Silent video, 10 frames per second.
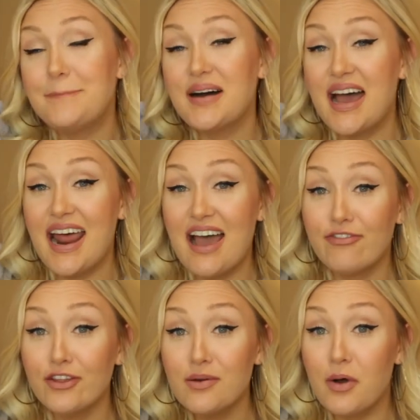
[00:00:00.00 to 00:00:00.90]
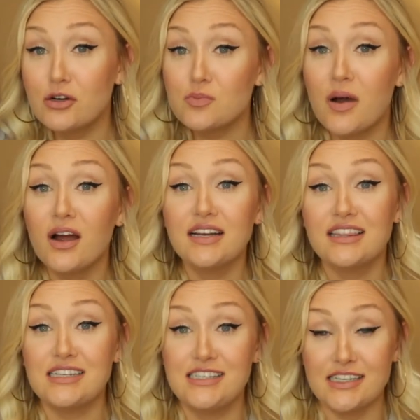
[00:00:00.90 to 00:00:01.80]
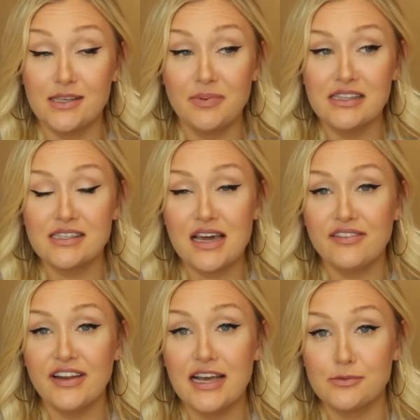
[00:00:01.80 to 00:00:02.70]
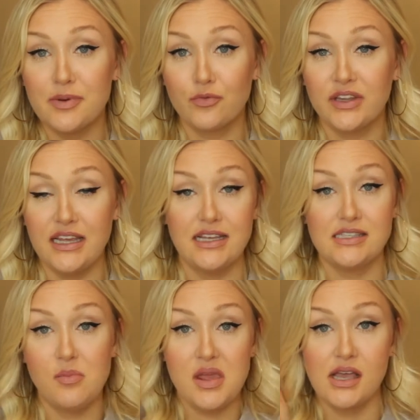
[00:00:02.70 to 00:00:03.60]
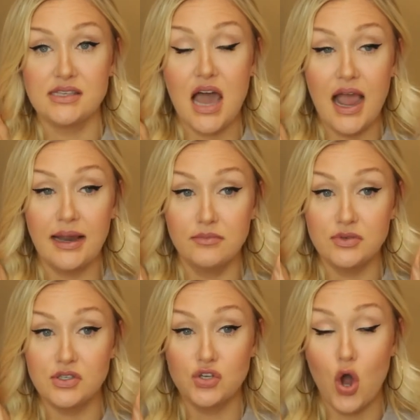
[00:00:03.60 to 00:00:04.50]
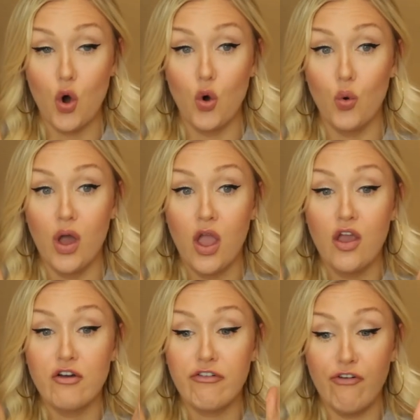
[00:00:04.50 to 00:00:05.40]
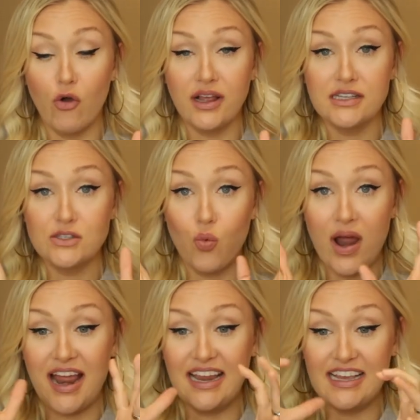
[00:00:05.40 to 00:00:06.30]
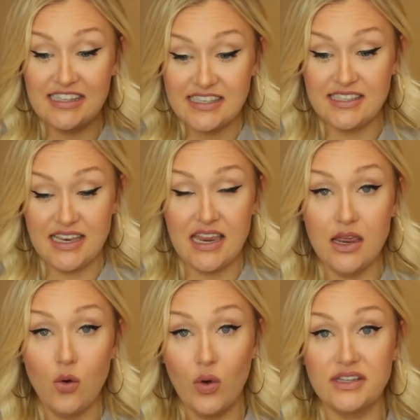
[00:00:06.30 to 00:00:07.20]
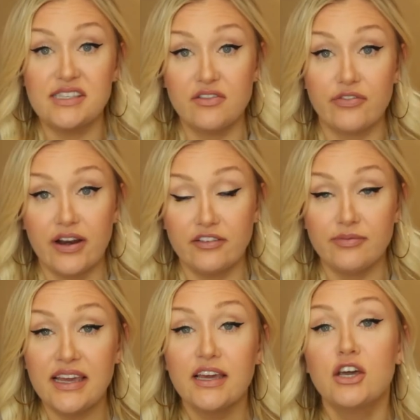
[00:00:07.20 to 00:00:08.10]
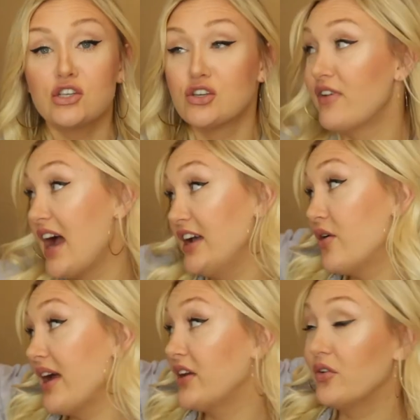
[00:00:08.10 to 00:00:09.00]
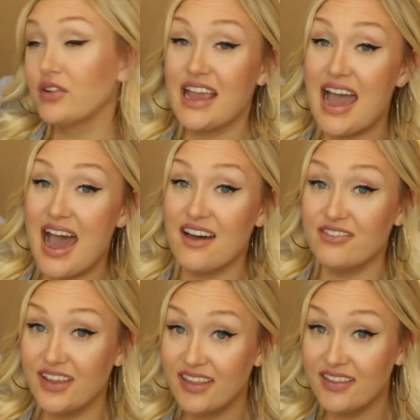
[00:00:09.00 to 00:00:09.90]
But for the most part, the discipline side of it has been really easy because I'm so focused when I can see what's in front of me. So if I know I can only have